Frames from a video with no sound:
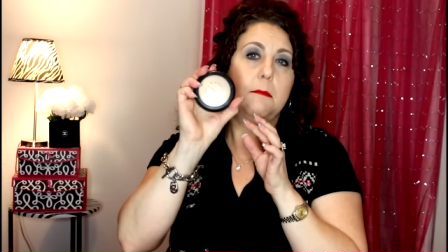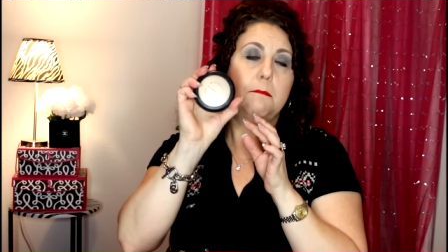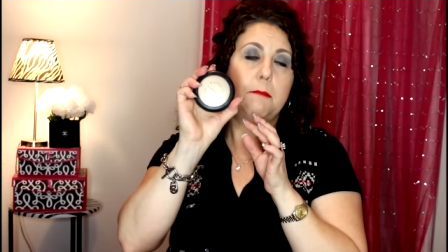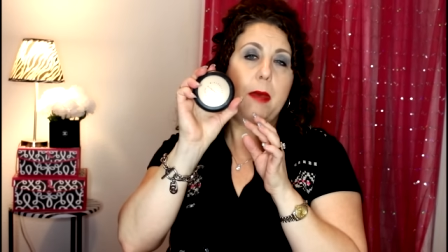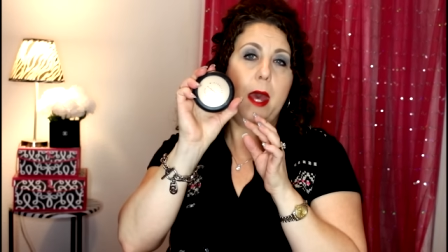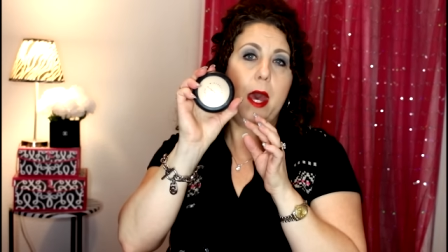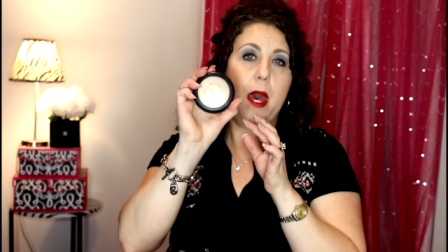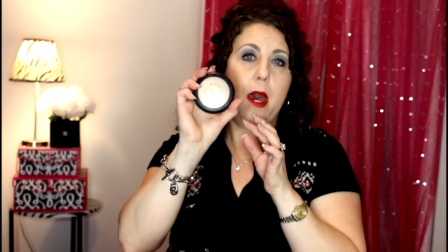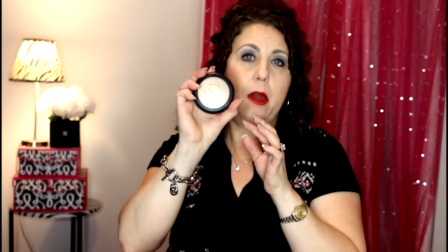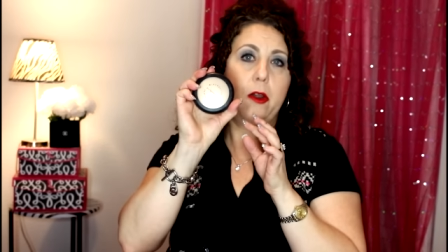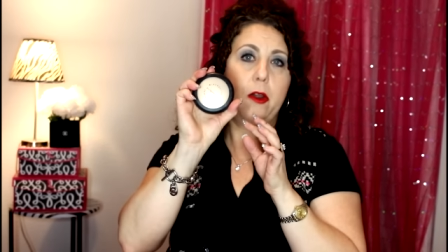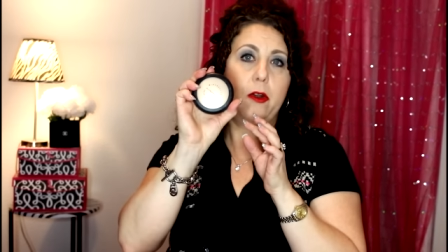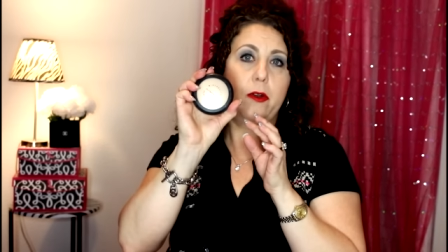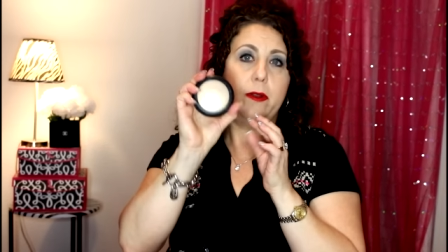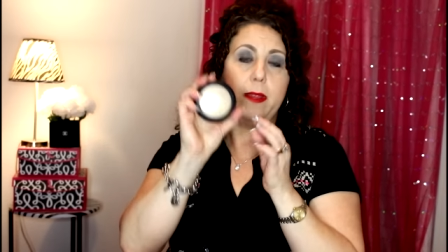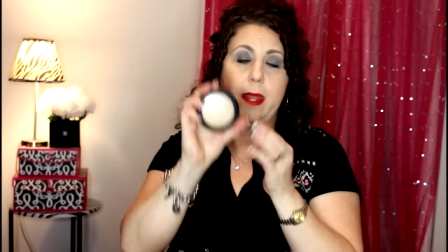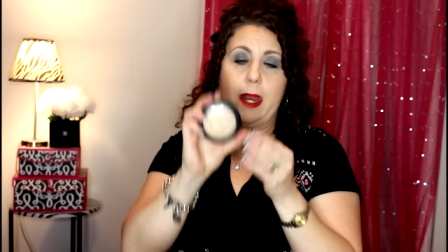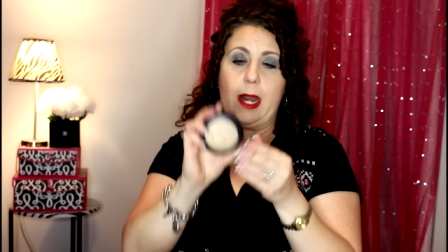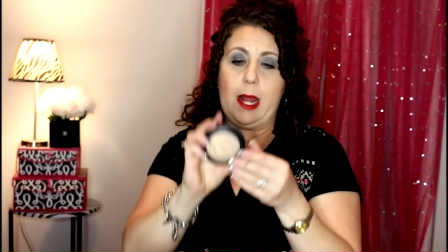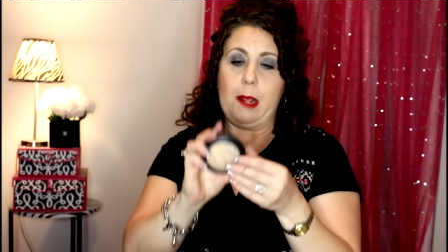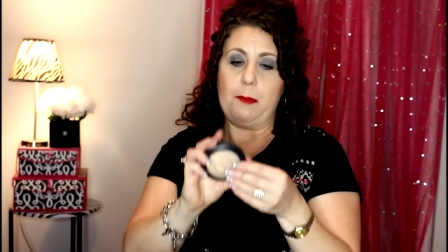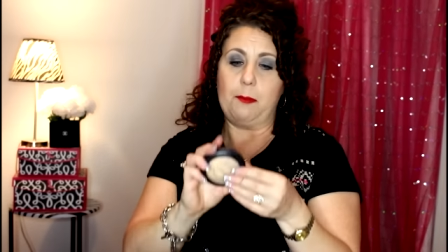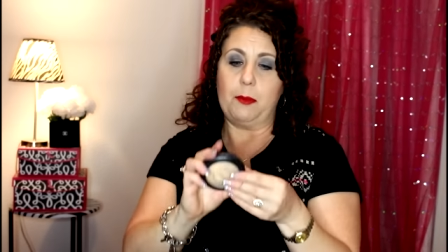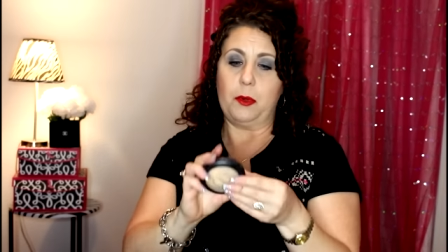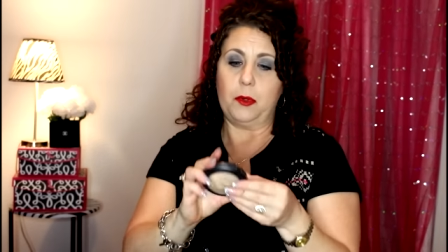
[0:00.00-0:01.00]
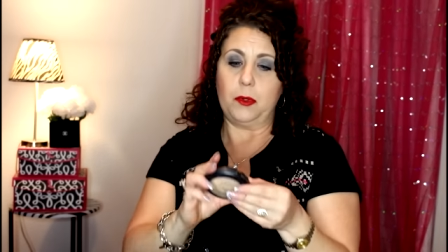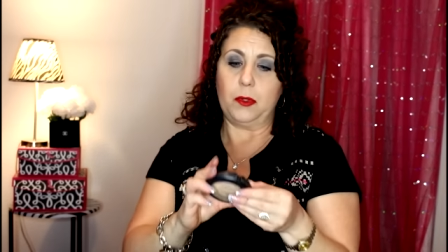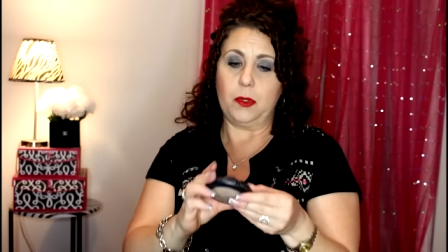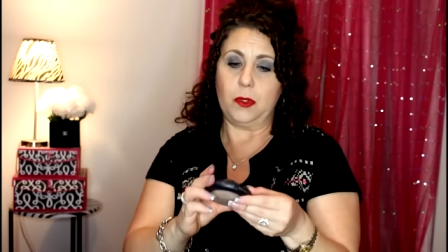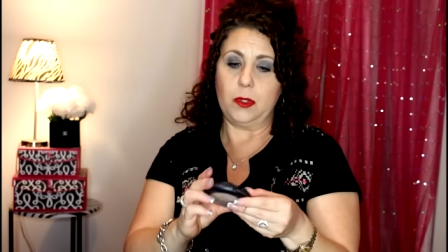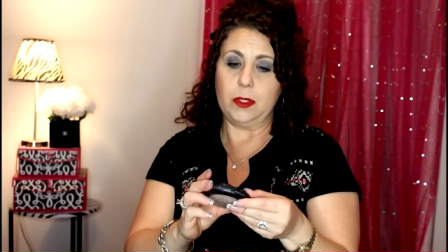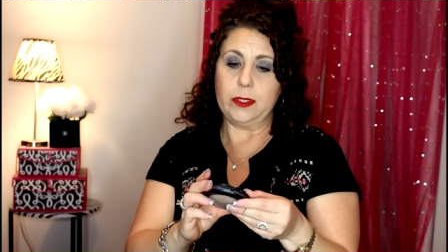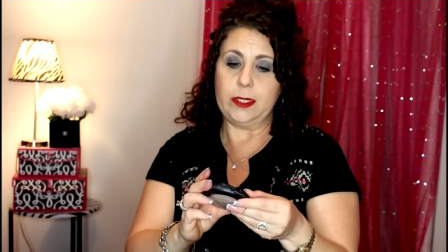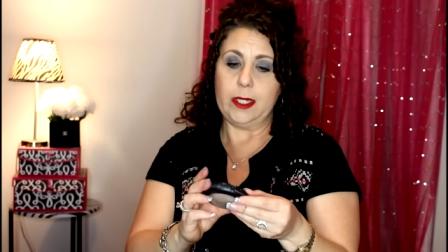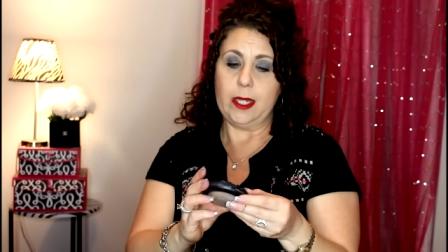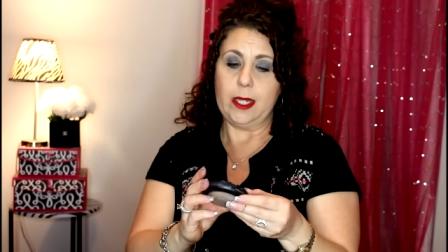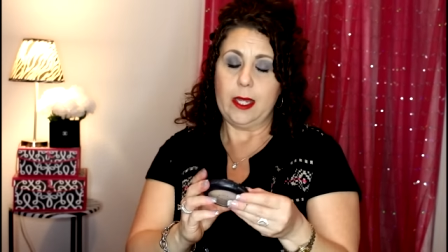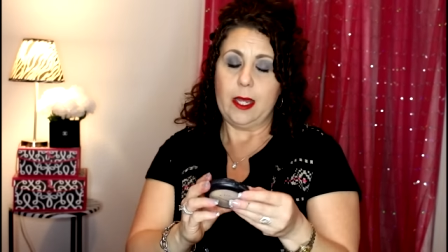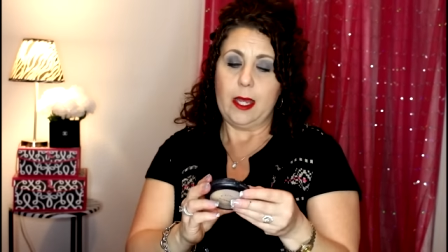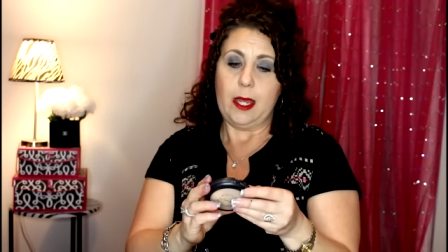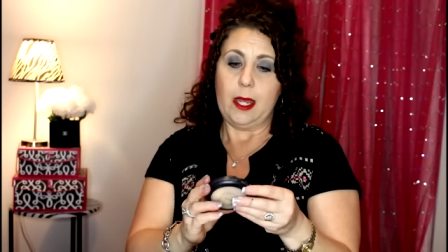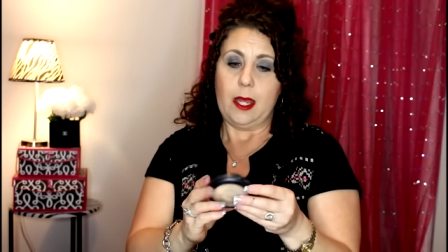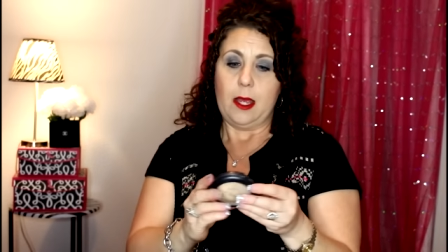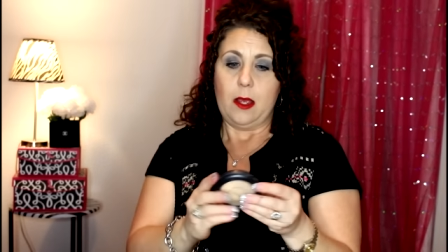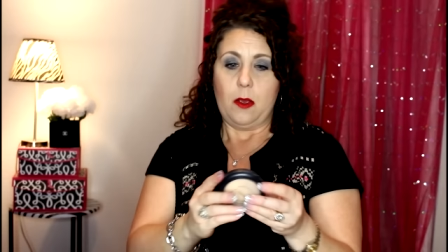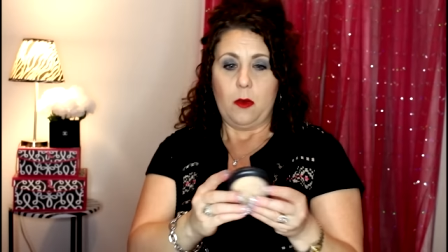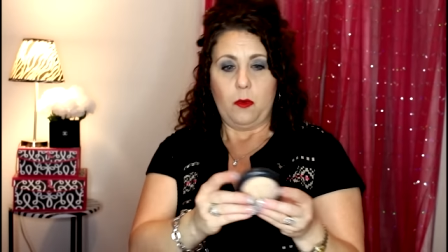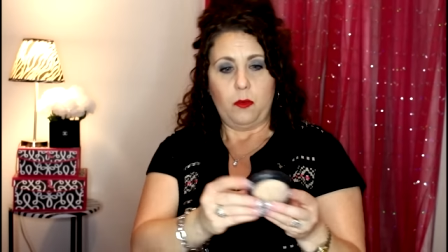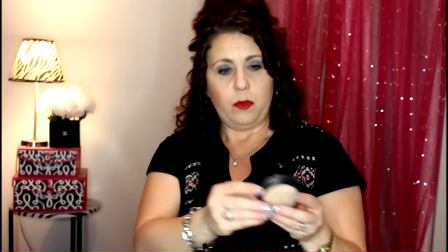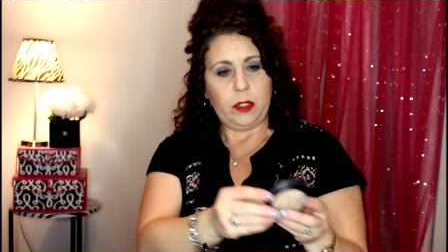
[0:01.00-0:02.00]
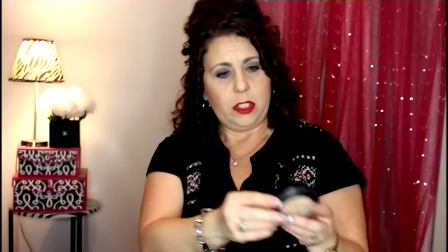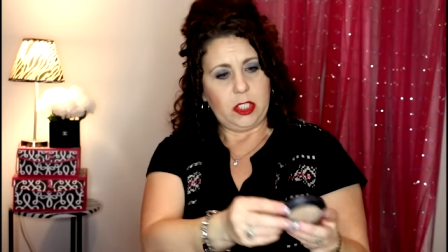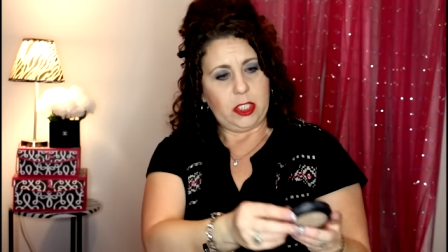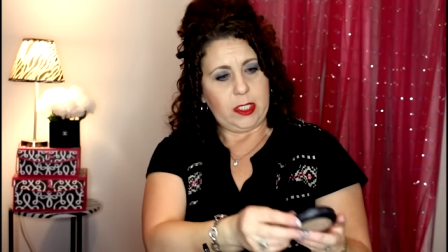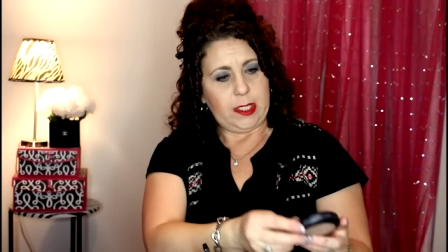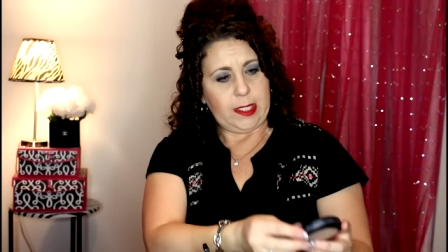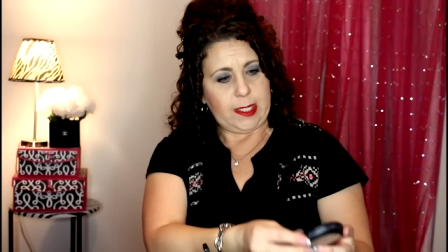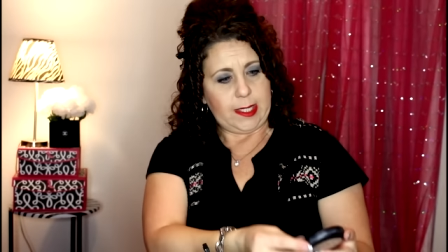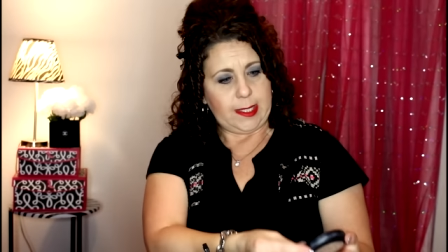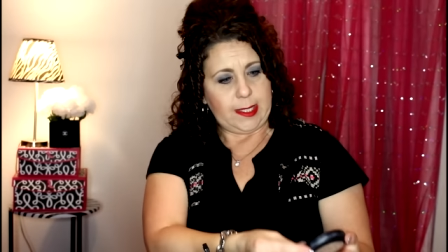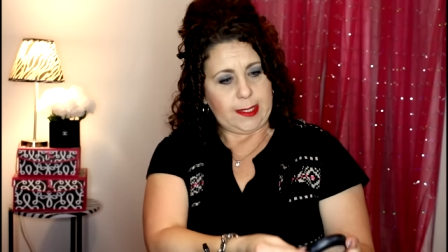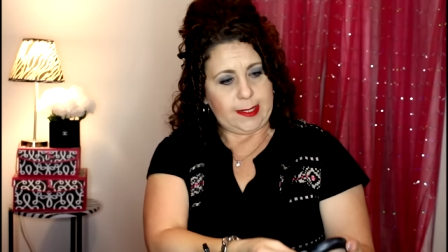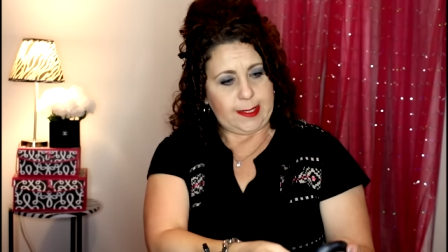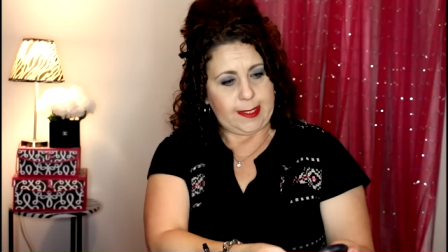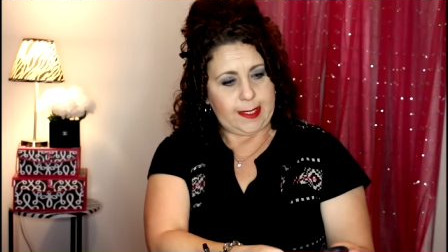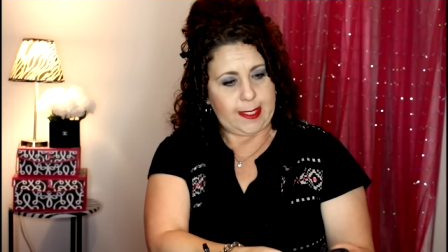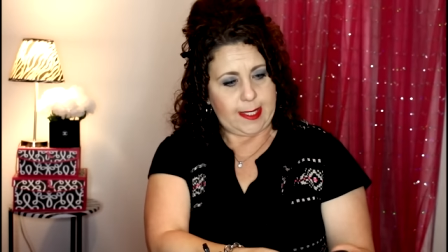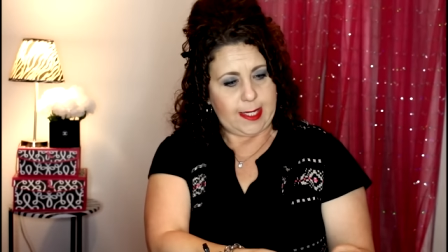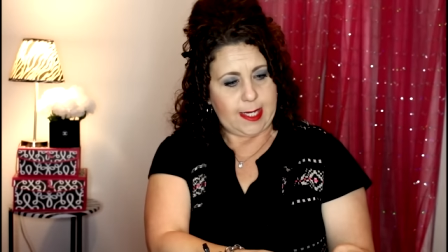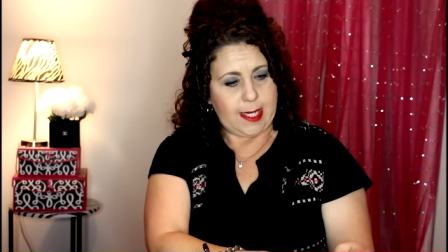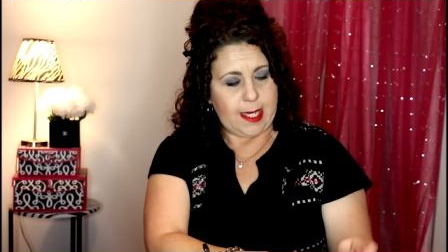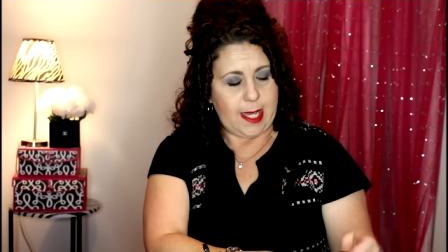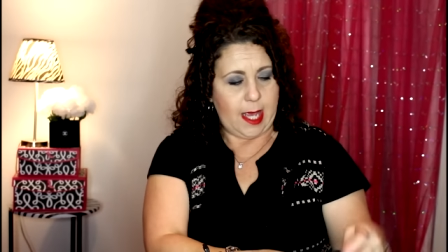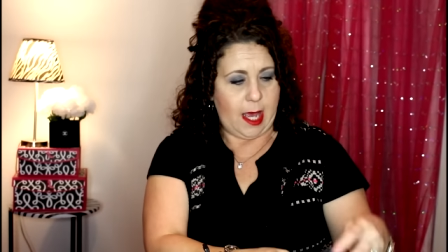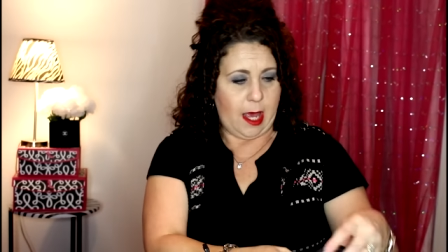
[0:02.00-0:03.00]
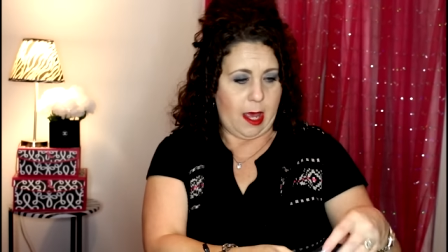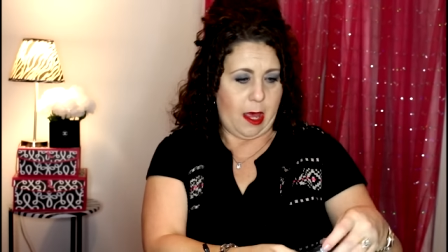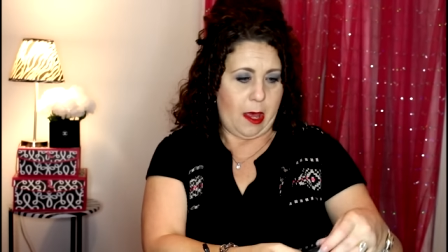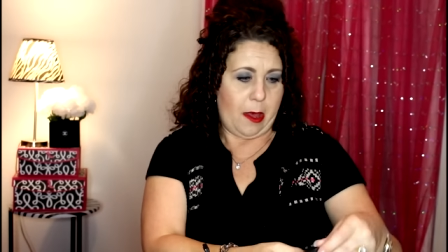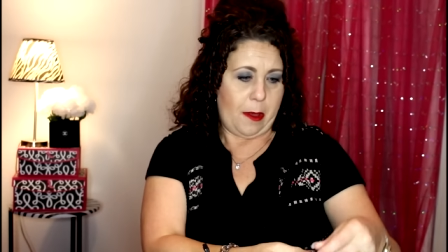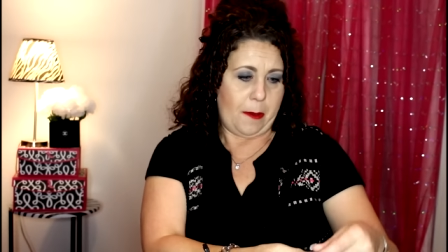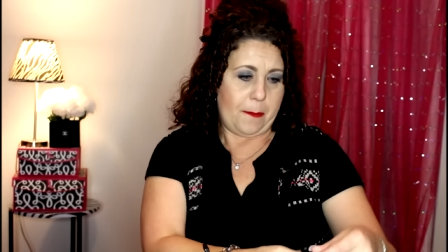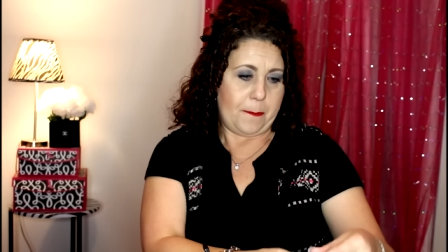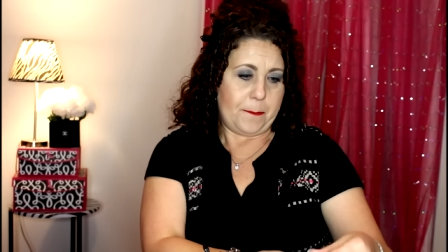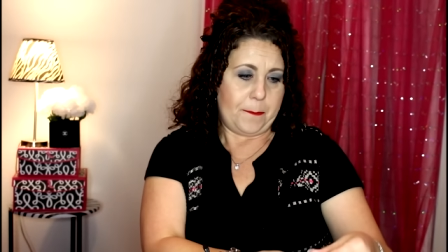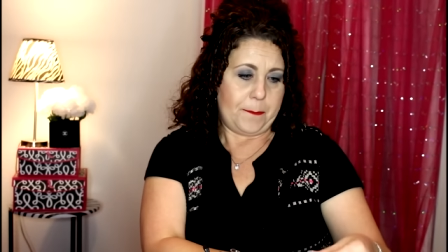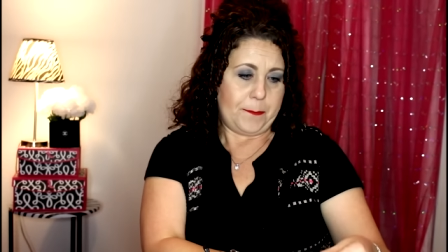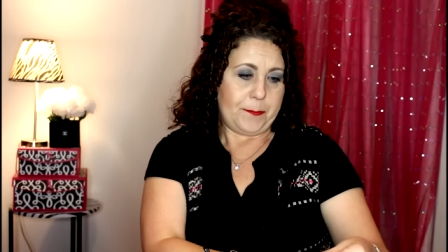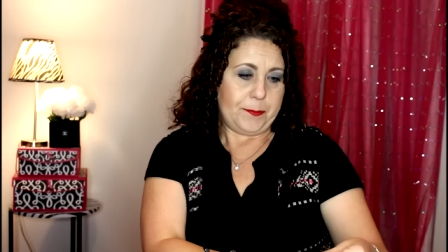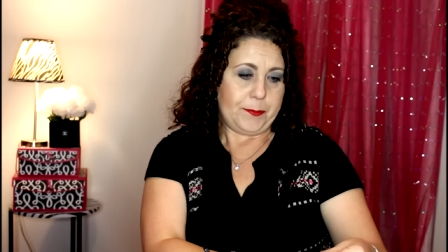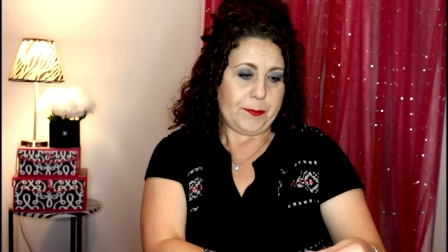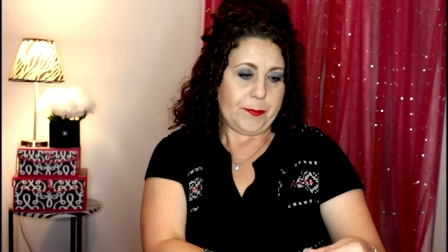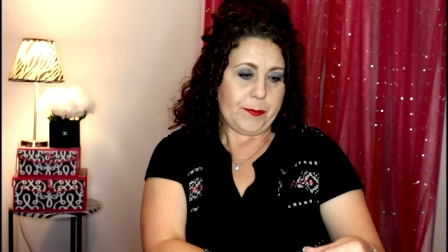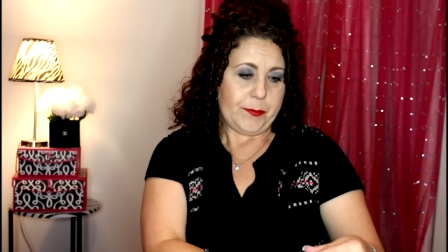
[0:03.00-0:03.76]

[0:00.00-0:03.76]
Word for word: powder that I pulled, which is the, um,